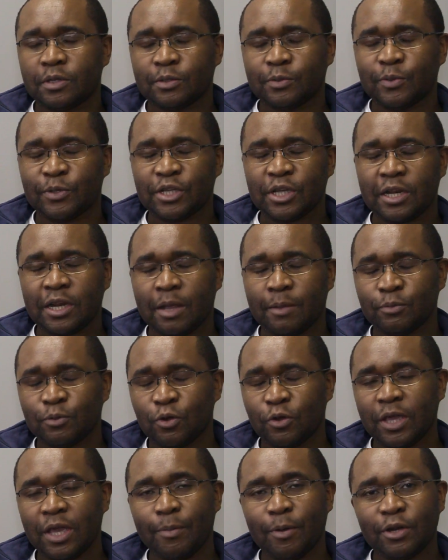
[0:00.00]
Especially I'm
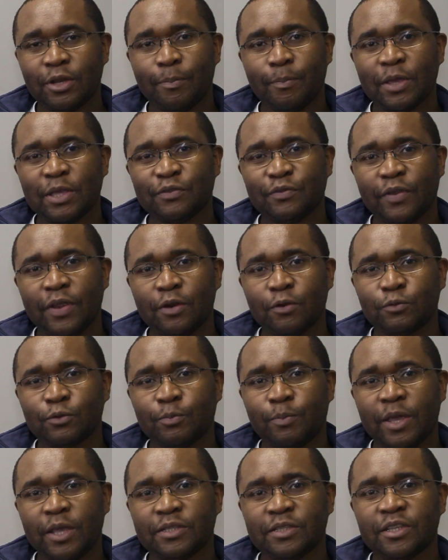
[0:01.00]
talking about a best friend who's
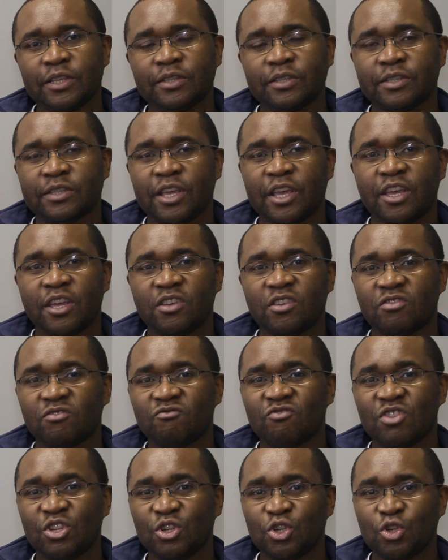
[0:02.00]
based in
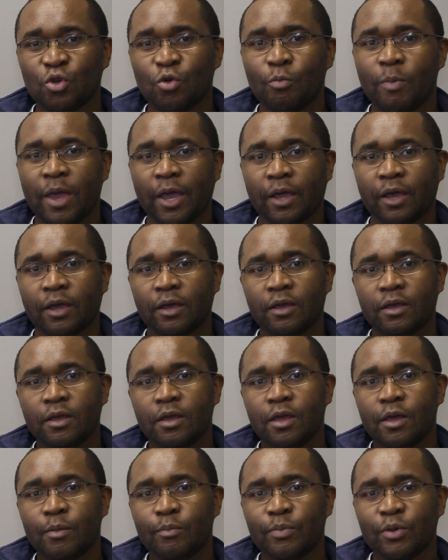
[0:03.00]
Joburg,
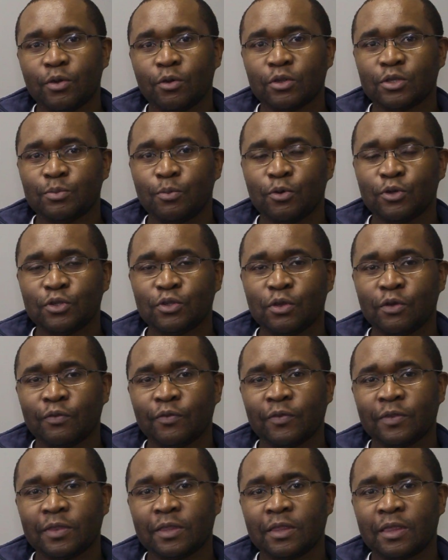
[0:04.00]
because most of
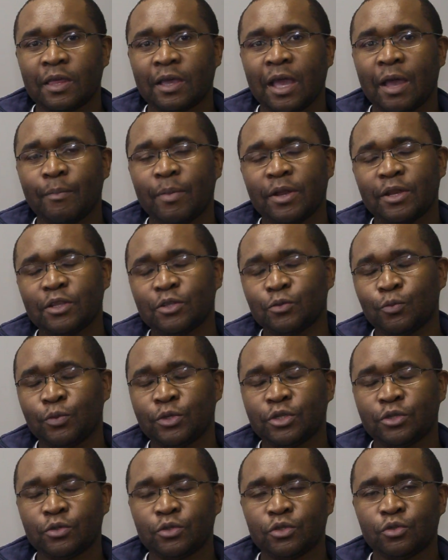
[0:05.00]
the companies
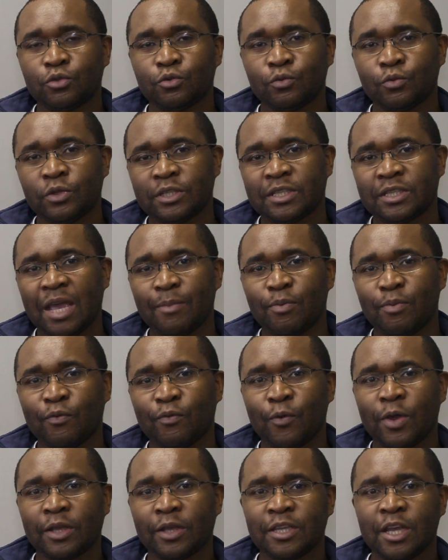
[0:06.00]
which do this type
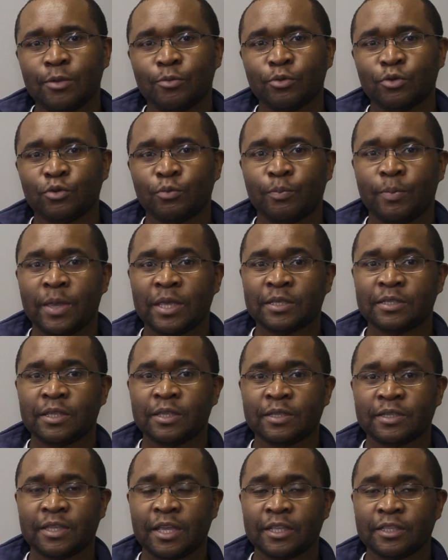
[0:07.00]
of work tend to be based
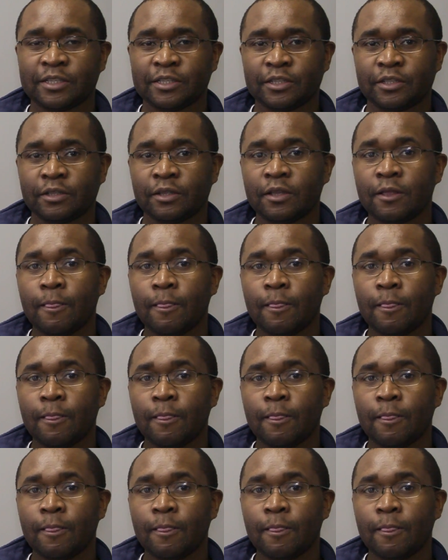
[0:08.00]
in Sandton.